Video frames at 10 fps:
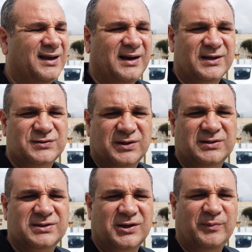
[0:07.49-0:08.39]
And as you
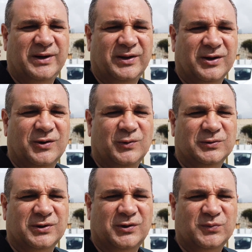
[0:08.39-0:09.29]
can tell by that
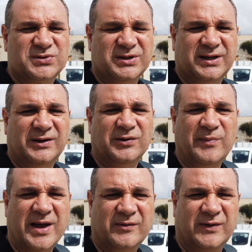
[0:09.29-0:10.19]
gold dome sticking out in the
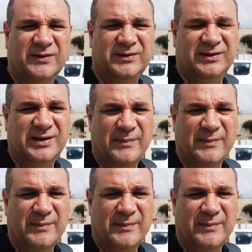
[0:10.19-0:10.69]
background,